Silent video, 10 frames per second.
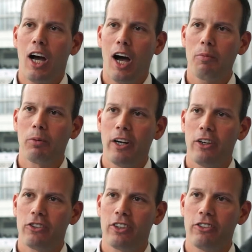
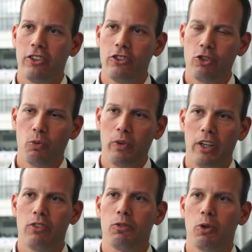operators continue to
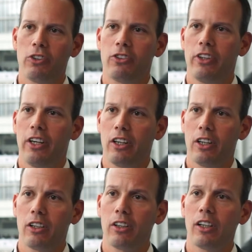reinforce
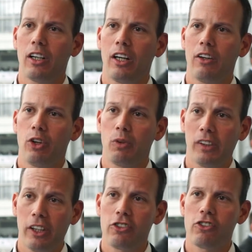their
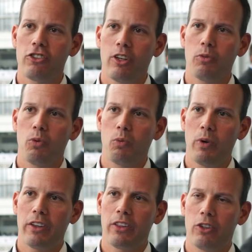relationship
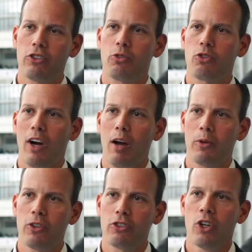with their
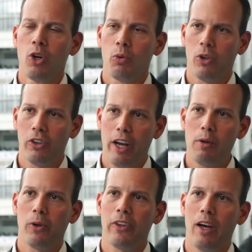subscribers will
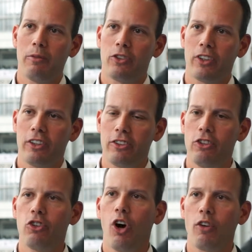enable them to
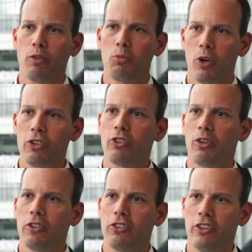continue to offer more
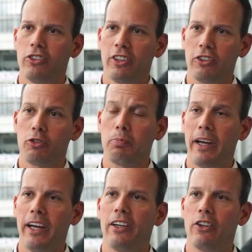services and
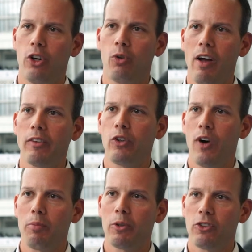expand their
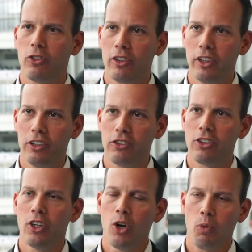revenue
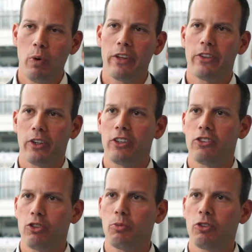opportunities with their
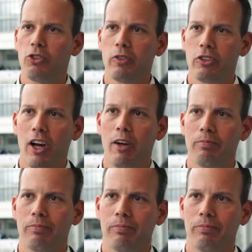consumers over time.